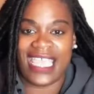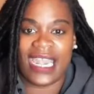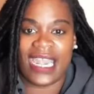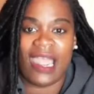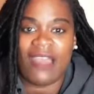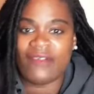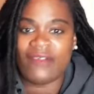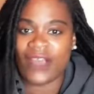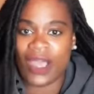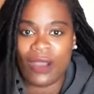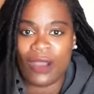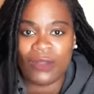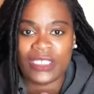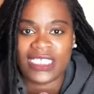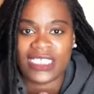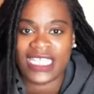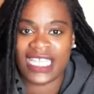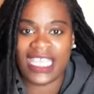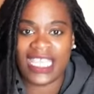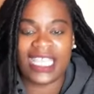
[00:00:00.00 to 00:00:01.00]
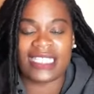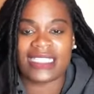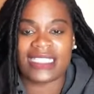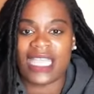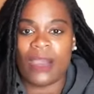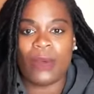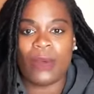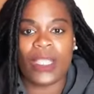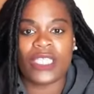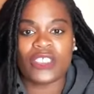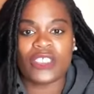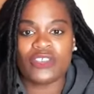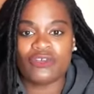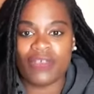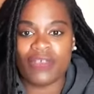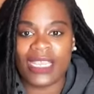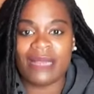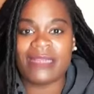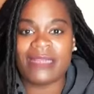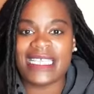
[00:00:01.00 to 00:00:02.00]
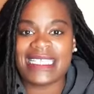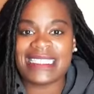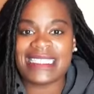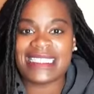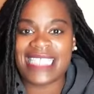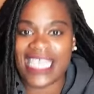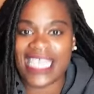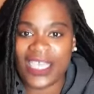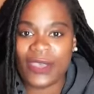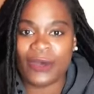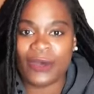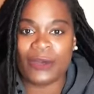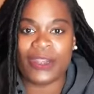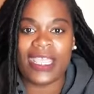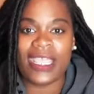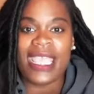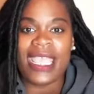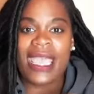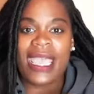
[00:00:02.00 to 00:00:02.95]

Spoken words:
And I've coached kids that were extremely skilled,